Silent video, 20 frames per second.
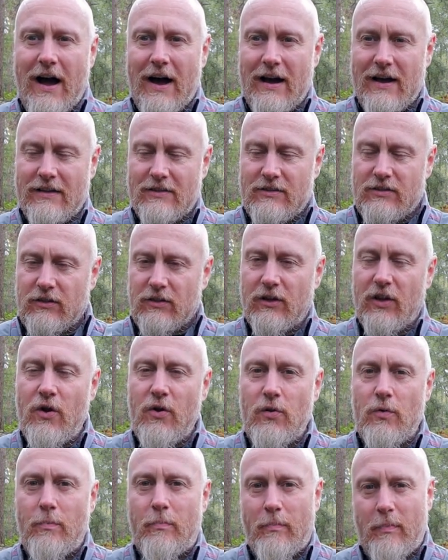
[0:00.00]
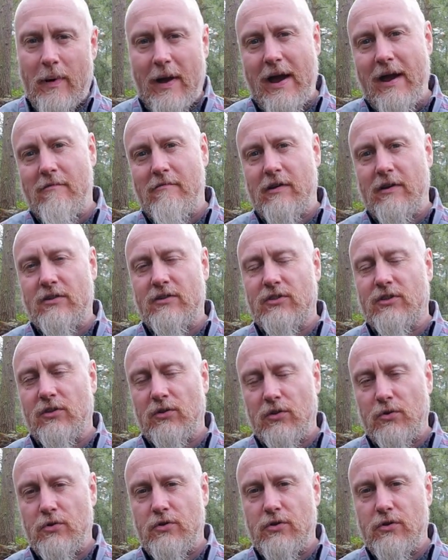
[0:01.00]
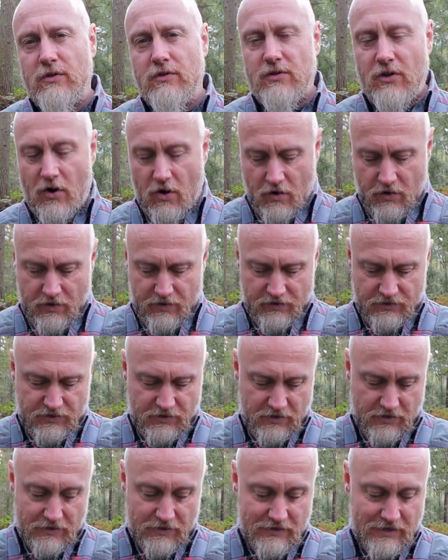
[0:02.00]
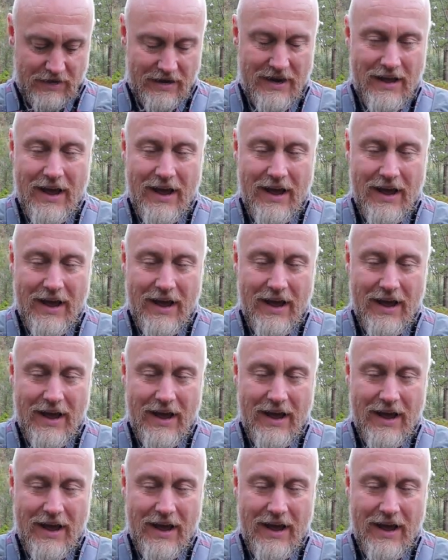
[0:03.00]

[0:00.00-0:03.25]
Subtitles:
as load-bearing solutions are concerned,